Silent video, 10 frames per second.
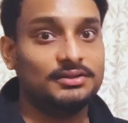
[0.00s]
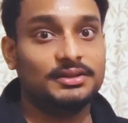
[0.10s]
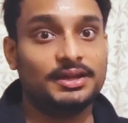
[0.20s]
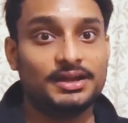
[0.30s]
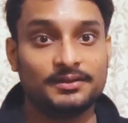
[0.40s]

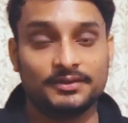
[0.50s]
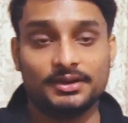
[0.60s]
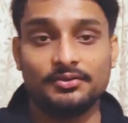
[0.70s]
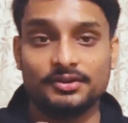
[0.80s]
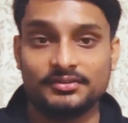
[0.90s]
they had a
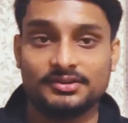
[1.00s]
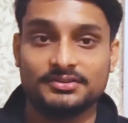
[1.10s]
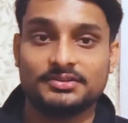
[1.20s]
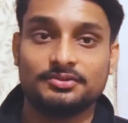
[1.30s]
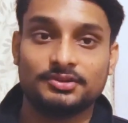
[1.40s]
very good
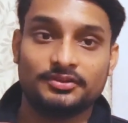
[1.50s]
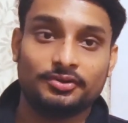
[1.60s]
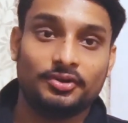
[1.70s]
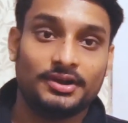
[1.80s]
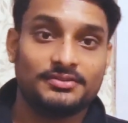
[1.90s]
discussions on the
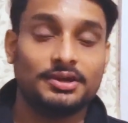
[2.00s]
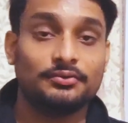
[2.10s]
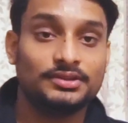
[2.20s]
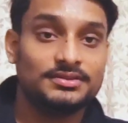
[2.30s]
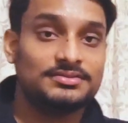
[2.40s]
sockets
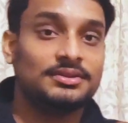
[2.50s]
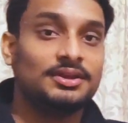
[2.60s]
how this